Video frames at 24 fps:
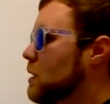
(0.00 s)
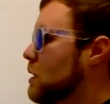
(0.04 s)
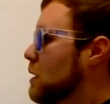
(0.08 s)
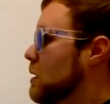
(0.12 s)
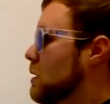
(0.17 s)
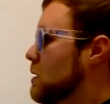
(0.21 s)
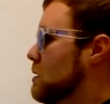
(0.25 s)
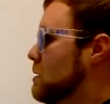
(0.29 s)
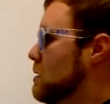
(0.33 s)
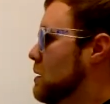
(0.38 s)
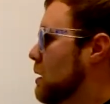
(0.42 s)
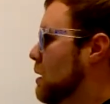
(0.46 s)

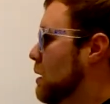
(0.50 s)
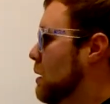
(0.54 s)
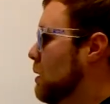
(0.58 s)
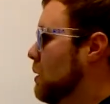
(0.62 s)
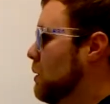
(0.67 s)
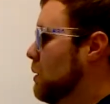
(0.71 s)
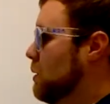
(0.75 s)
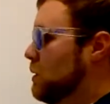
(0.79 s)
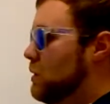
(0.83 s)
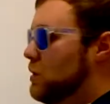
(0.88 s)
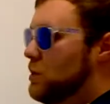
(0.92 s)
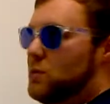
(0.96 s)

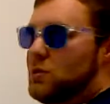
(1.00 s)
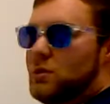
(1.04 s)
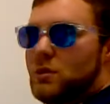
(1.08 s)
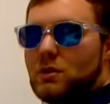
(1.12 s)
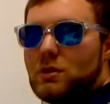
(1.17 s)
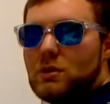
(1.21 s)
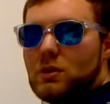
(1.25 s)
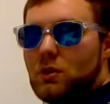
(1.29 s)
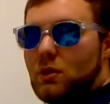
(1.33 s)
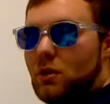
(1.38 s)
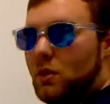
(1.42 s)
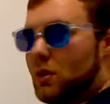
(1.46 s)
So you
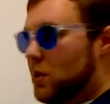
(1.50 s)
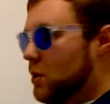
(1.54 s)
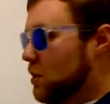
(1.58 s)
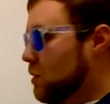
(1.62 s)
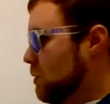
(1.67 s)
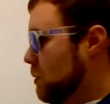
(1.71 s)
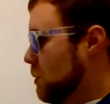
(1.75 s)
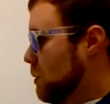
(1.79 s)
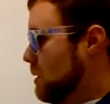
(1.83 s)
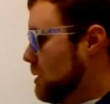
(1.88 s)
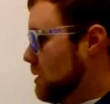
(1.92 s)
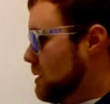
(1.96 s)
just learned
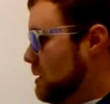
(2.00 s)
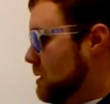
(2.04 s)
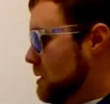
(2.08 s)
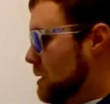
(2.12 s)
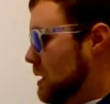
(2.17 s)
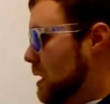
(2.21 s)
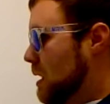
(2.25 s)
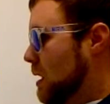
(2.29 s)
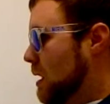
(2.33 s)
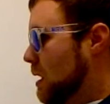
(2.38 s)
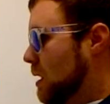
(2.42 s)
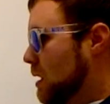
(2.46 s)
what
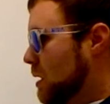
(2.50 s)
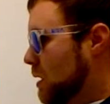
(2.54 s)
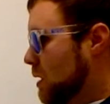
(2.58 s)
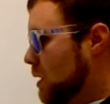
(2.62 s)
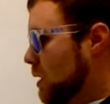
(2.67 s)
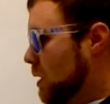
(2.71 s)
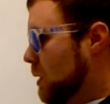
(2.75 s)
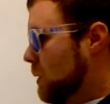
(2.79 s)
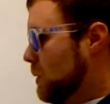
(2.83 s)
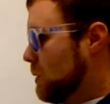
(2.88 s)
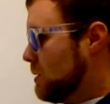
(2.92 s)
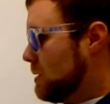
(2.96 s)
sine,
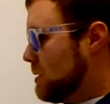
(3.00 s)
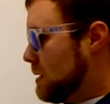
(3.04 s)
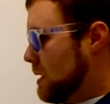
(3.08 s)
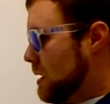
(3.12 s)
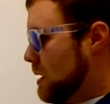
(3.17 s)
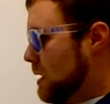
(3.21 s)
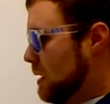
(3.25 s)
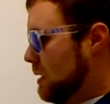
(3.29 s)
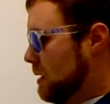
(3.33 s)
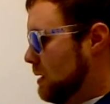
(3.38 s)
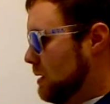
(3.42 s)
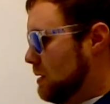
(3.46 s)

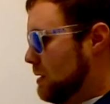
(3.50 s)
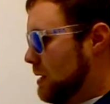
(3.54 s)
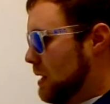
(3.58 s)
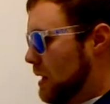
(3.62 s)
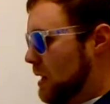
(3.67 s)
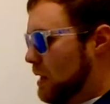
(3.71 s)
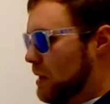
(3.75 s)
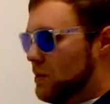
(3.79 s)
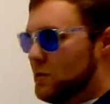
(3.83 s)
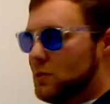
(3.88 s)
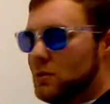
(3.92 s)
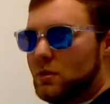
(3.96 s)
cosine, and
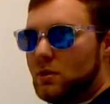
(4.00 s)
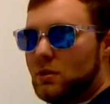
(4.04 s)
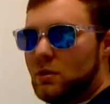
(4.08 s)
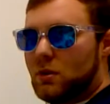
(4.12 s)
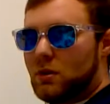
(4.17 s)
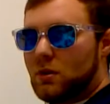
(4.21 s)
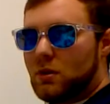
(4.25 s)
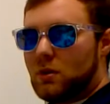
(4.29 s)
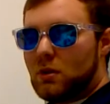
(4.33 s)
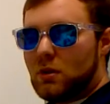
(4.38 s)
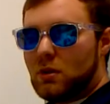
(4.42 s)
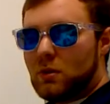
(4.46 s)
tangent
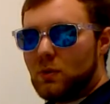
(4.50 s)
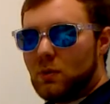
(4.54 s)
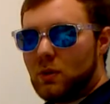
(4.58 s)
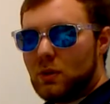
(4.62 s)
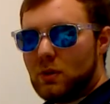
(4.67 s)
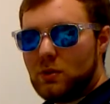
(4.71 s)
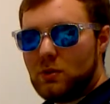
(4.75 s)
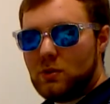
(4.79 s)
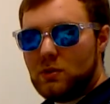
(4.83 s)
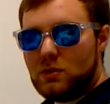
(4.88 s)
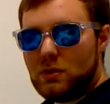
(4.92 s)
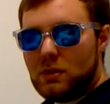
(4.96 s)
are. We
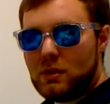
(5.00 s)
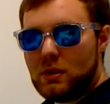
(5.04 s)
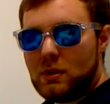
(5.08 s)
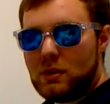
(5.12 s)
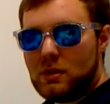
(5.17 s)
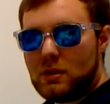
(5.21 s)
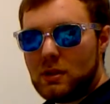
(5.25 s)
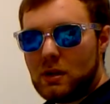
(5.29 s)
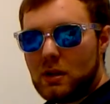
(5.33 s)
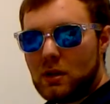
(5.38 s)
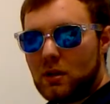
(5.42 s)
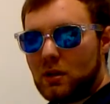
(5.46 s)
use these
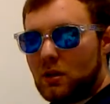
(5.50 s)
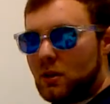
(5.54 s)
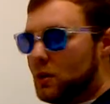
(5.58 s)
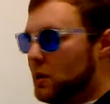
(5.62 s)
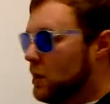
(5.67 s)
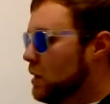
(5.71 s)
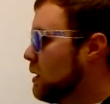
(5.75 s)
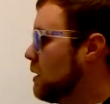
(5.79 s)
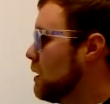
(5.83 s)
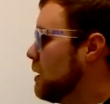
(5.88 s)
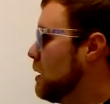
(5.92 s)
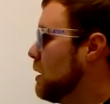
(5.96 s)
here
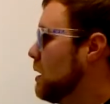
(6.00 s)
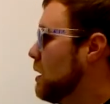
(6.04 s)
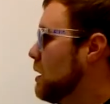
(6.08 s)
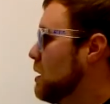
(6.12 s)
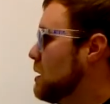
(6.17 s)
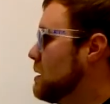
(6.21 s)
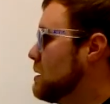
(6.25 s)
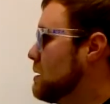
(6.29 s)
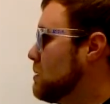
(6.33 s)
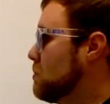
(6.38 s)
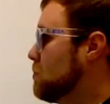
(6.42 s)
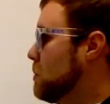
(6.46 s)

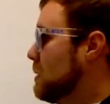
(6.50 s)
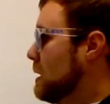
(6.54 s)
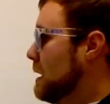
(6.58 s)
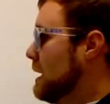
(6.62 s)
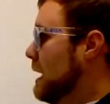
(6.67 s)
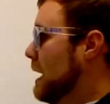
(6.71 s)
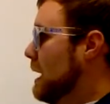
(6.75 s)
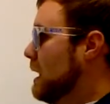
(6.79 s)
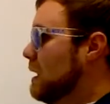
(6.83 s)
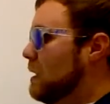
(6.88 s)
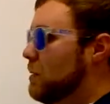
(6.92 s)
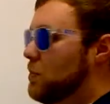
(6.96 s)

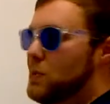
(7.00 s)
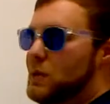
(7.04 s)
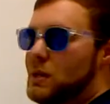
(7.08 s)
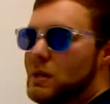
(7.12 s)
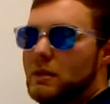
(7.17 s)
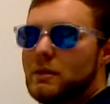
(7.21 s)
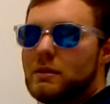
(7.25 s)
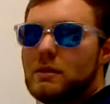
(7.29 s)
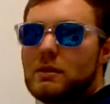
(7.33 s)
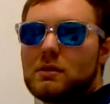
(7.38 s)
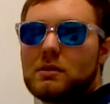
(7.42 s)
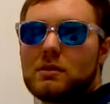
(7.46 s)
spaghetti
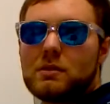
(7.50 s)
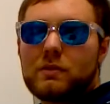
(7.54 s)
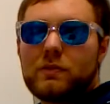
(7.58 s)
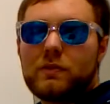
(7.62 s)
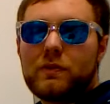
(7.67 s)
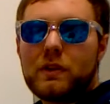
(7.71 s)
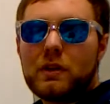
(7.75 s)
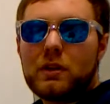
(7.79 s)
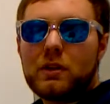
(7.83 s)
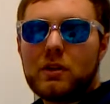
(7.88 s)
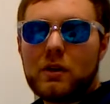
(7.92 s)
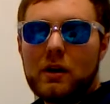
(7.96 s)
pieces to
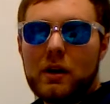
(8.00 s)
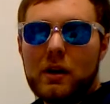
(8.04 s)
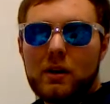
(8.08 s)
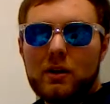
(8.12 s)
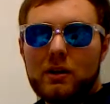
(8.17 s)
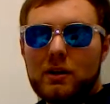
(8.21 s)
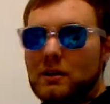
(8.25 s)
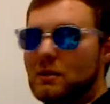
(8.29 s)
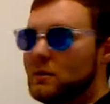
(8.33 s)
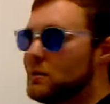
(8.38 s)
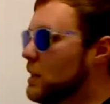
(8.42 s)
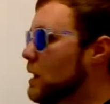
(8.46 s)
figure out
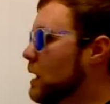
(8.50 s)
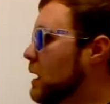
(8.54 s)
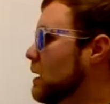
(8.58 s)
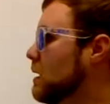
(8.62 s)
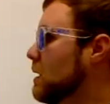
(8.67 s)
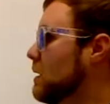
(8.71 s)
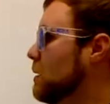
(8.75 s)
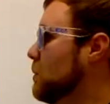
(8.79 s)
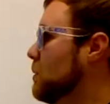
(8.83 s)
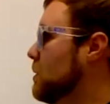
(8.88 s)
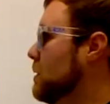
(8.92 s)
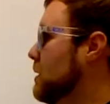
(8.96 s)

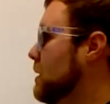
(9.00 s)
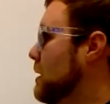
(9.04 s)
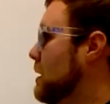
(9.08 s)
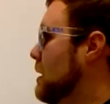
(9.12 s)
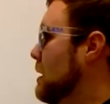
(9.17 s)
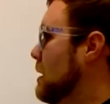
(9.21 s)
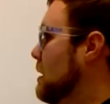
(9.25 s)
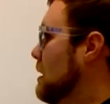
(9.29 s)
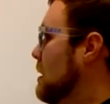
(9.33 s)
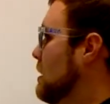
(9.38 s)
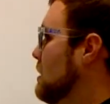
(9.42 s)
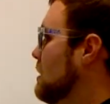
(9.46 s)
exactly what that
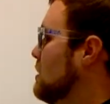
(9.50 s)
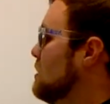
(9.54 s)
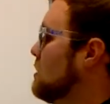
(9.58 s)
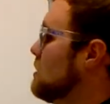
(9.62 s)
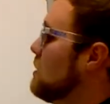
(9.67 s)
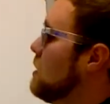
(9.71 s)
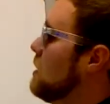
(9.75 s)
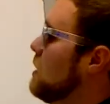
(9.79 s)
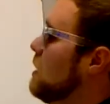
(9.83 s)
is.